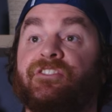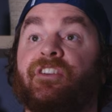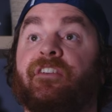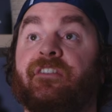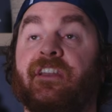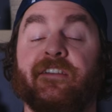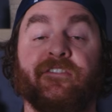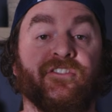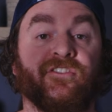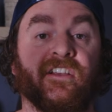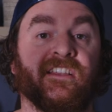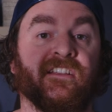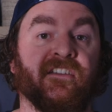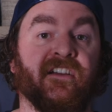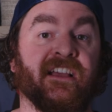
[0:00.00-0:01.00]
Don't ever
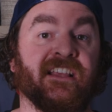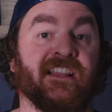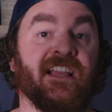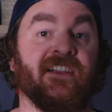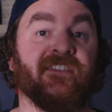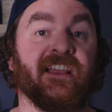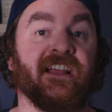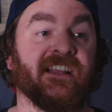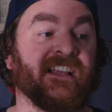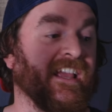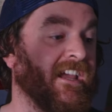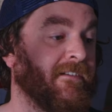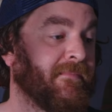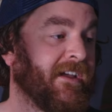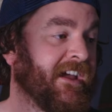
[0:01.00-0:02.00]
trust a light stand without a
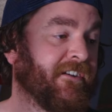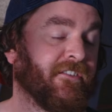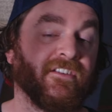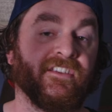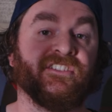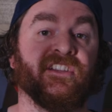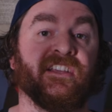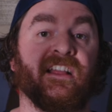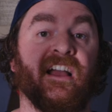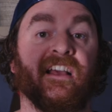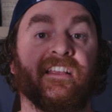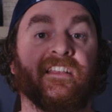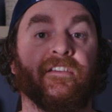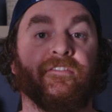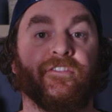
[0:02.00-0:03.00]
sandbag or it's just
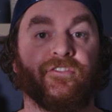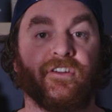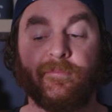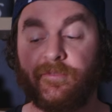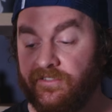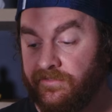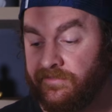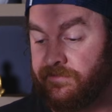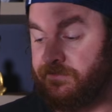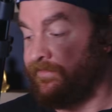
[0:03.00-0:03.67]
asking for trouble.